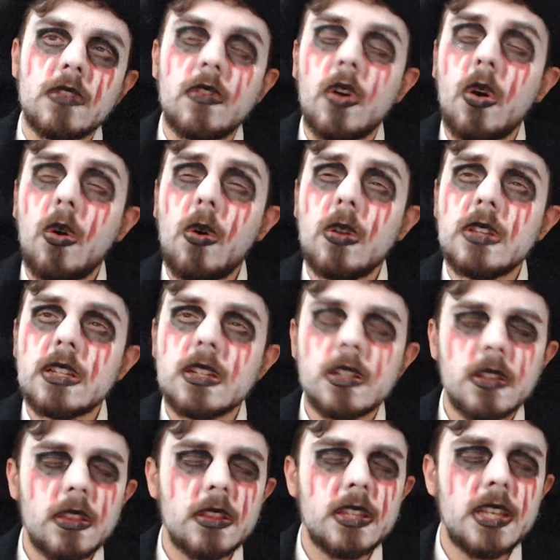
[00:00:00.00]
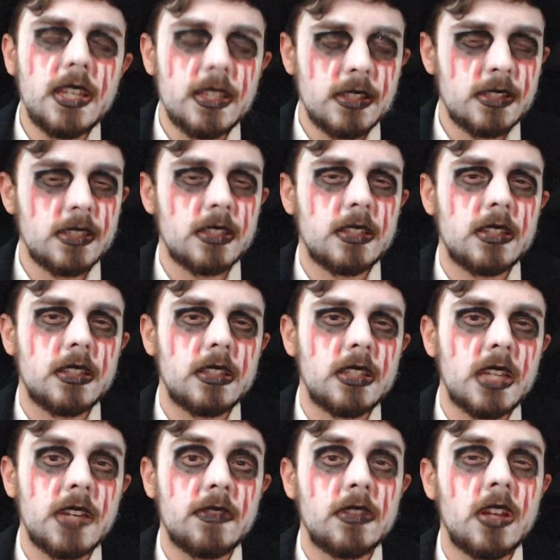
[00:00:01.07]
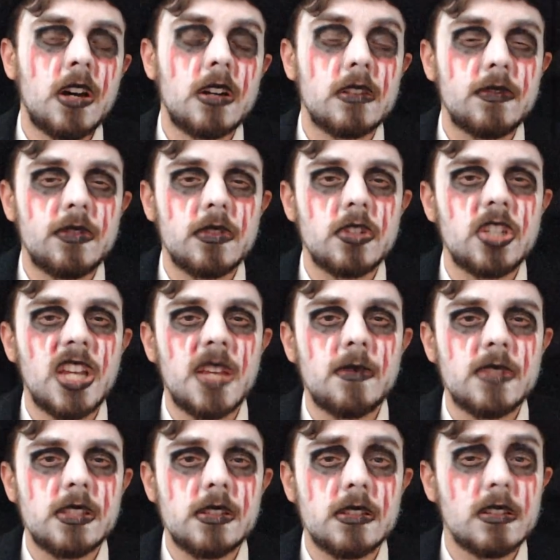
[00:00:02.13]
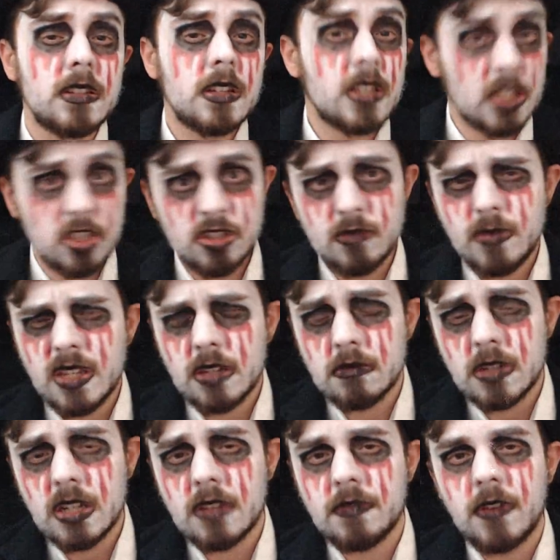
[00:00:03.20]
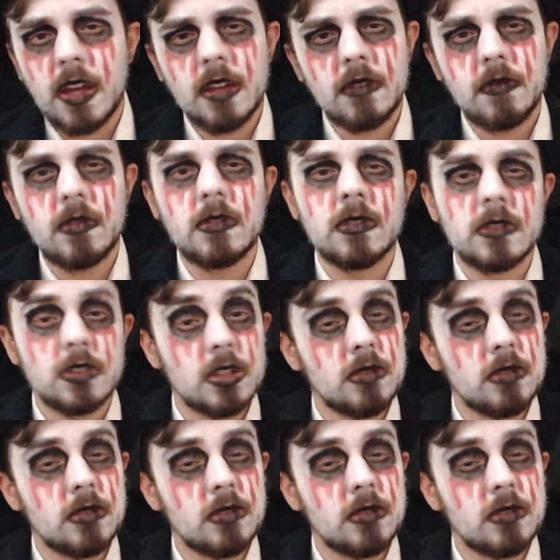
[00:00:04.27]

of all the good deeds they had done for James. He should be really thankful